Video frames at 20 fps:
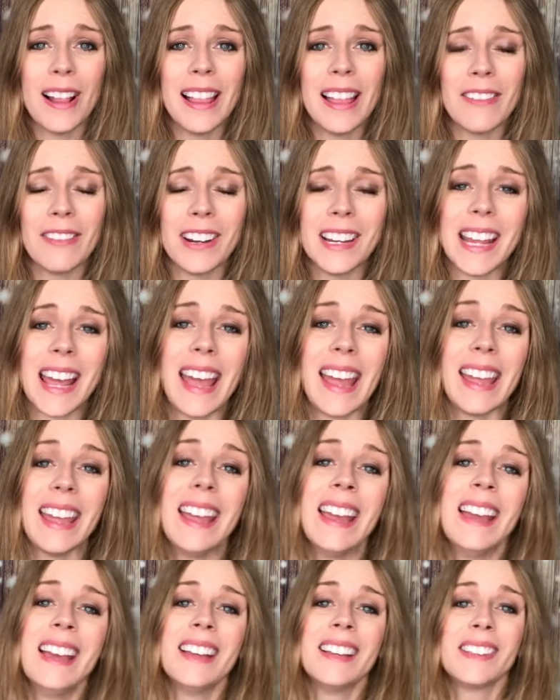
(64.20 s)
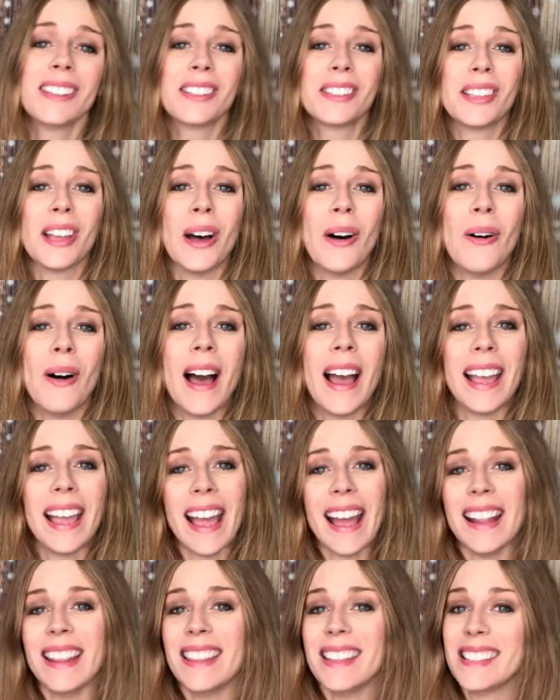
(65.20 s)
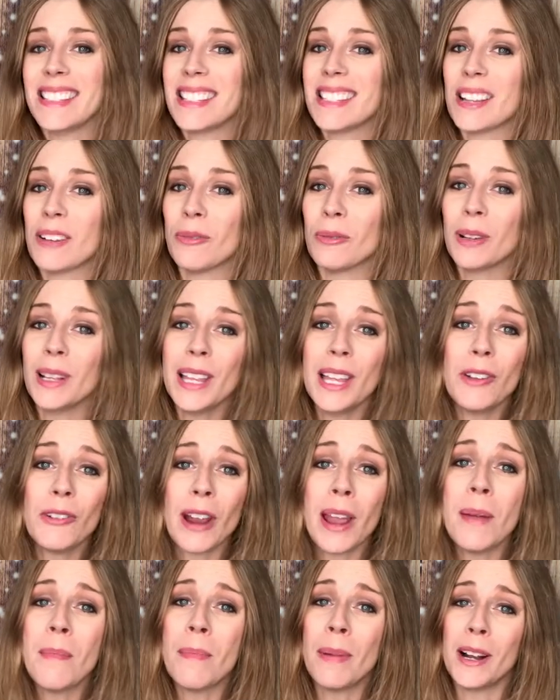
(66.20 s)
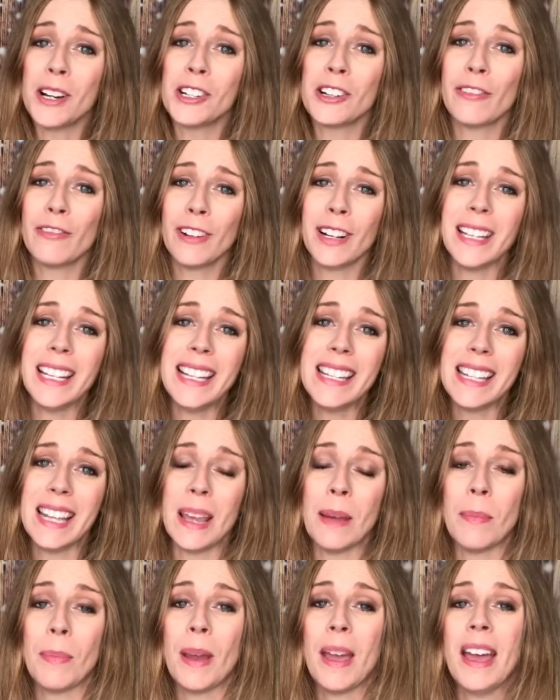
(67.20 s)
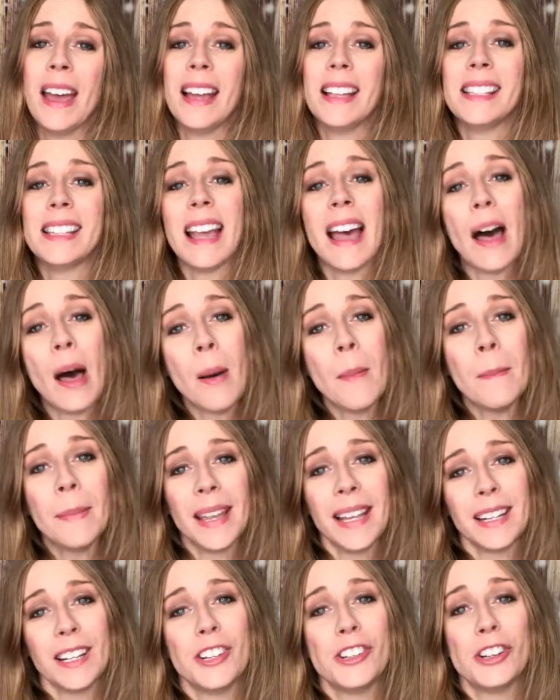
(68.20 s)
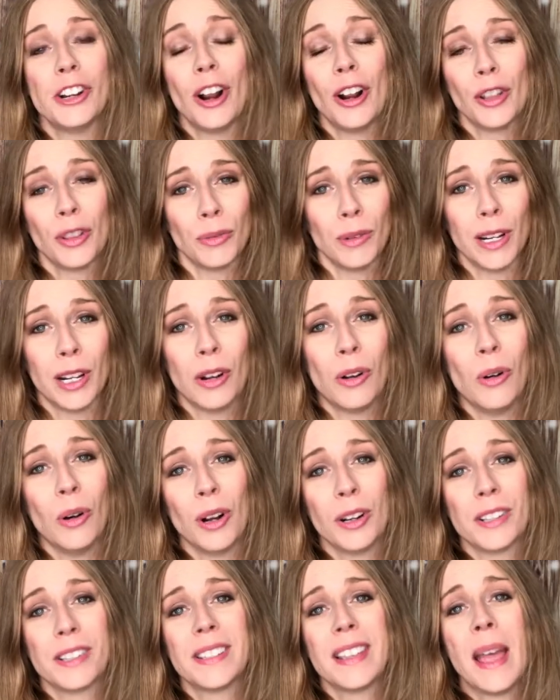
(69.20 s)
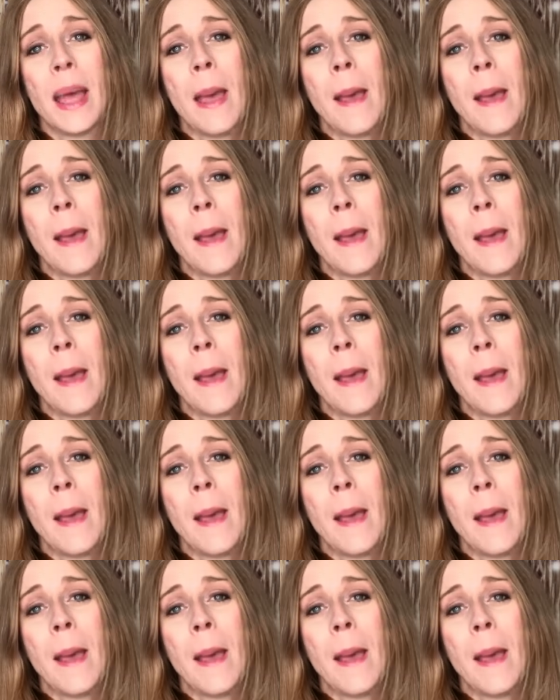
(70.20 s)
every day. So again, this is a really great budget-friendly tip to help manage your arthritic horse.